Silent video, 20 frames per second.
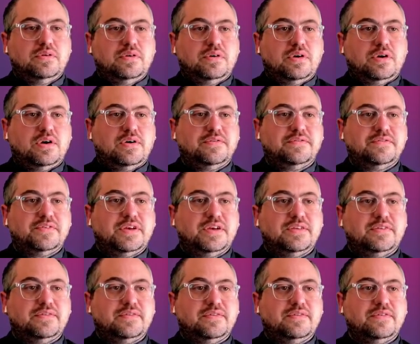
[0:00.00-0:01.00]
Offset
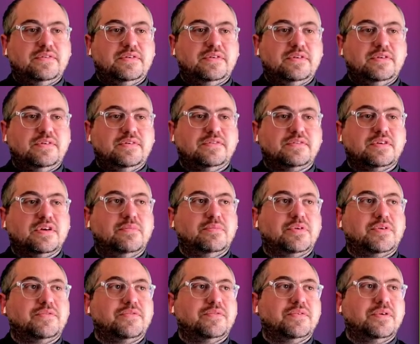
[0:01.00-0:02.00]
is coming
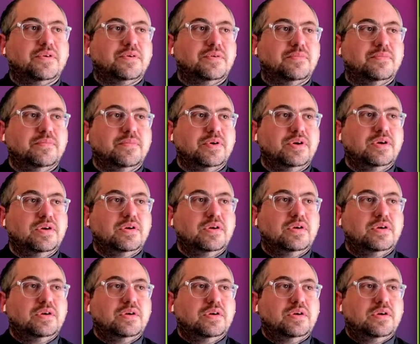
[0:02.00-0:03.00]
from
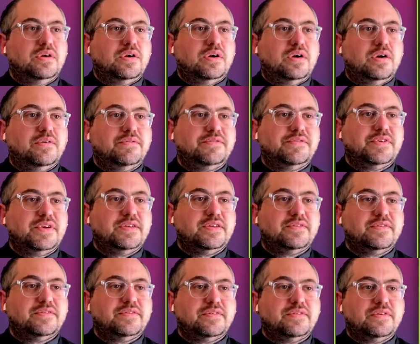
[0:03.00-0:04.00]
offset.
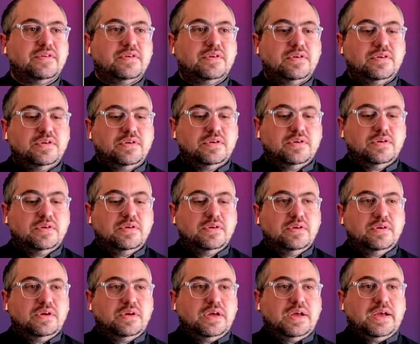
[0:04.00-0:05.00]

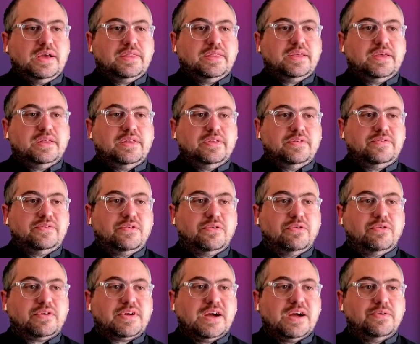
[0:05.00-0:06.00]
And then total
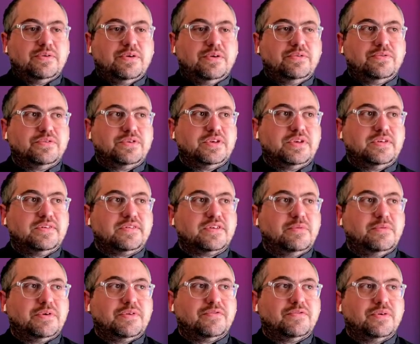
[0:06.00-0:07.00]
count only is
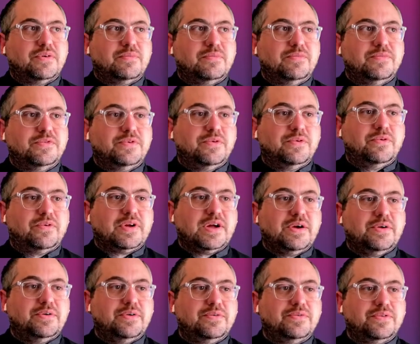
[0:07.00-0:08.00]
coming from total count
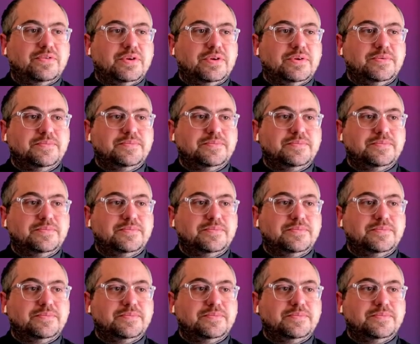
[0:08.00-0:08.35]
only.